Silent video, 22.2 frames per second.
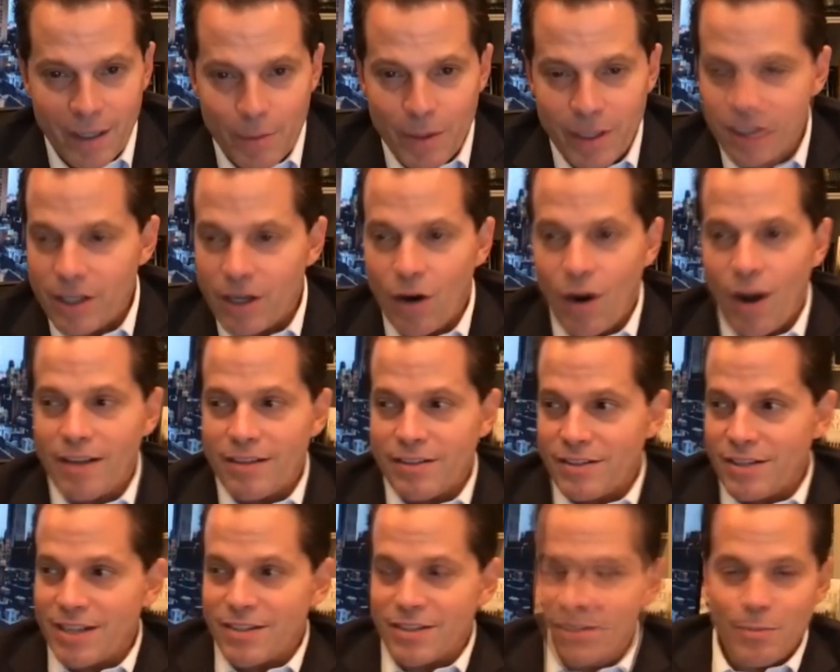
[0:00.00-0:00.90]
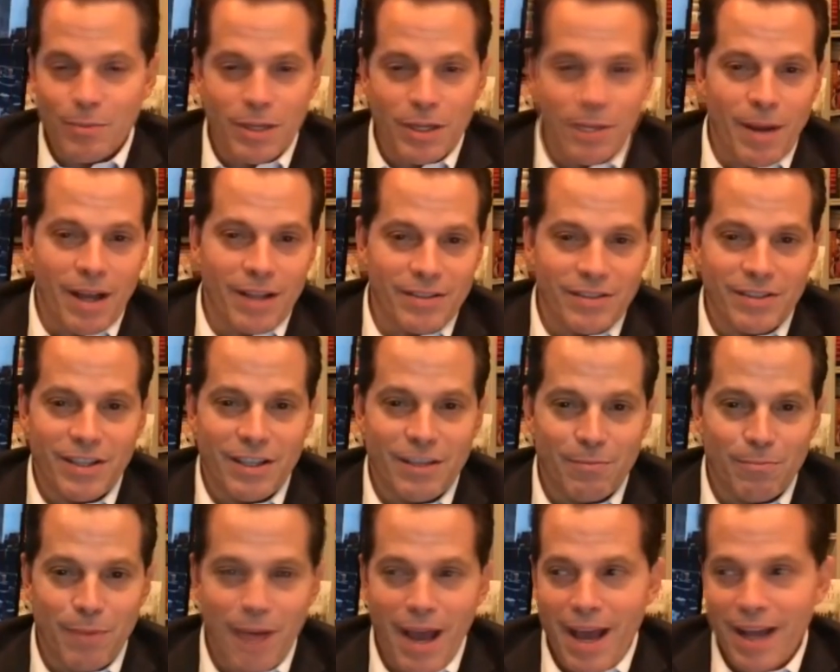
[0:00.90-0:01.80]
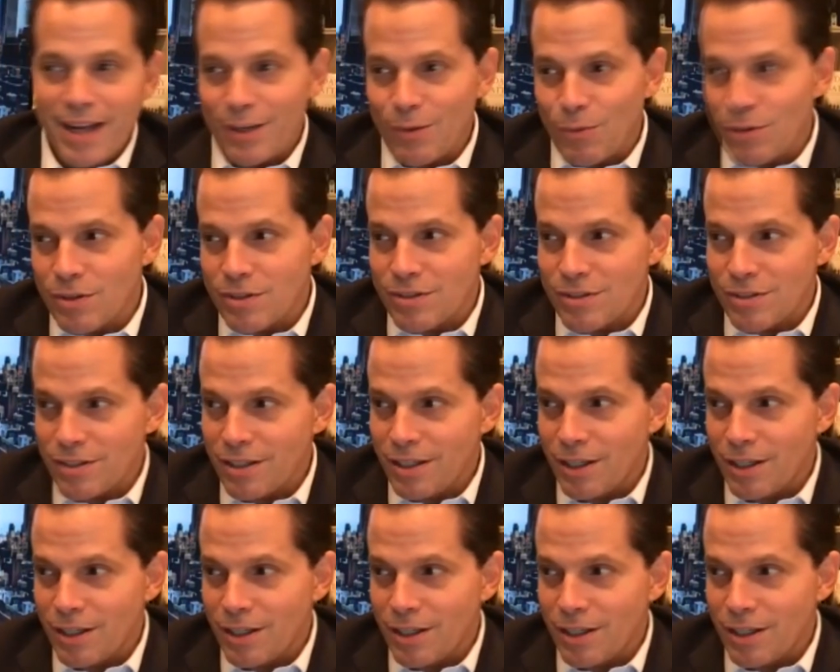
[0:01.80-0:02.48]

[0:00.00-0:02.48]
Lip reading: I mean, I said something about Steve Bannon, which,